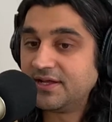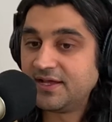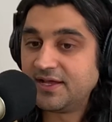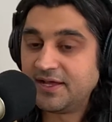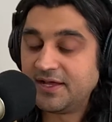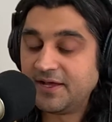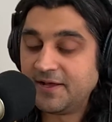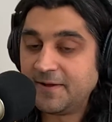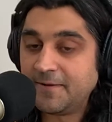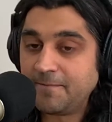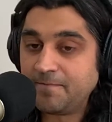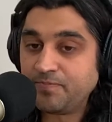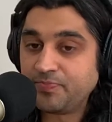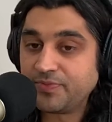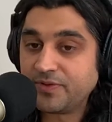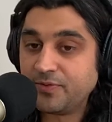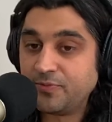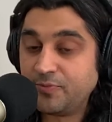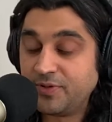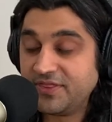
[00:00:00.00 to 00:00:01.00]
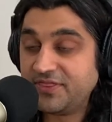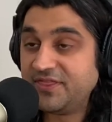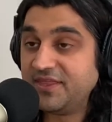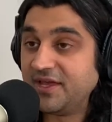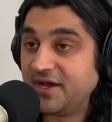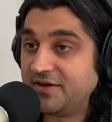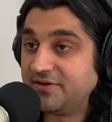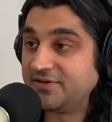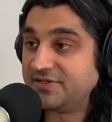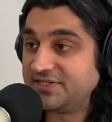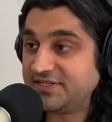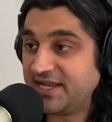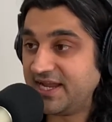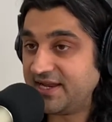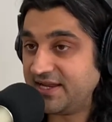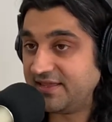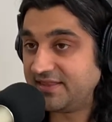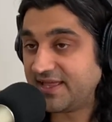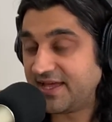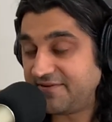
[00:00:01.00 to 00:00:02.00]
uh, with the
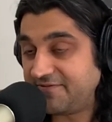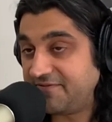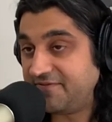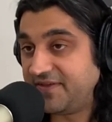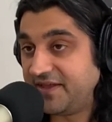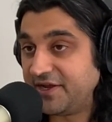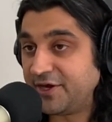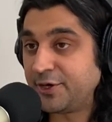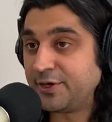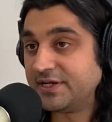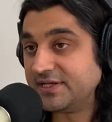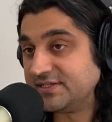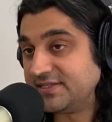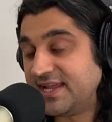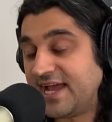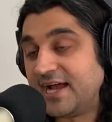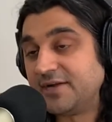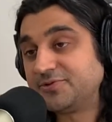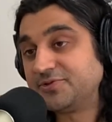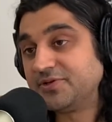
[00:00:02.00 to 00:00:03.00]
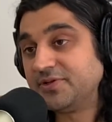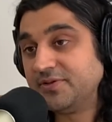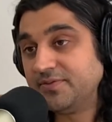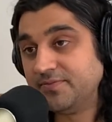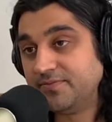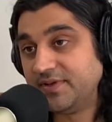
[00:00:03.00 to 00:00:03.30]
understanding that fear is natural,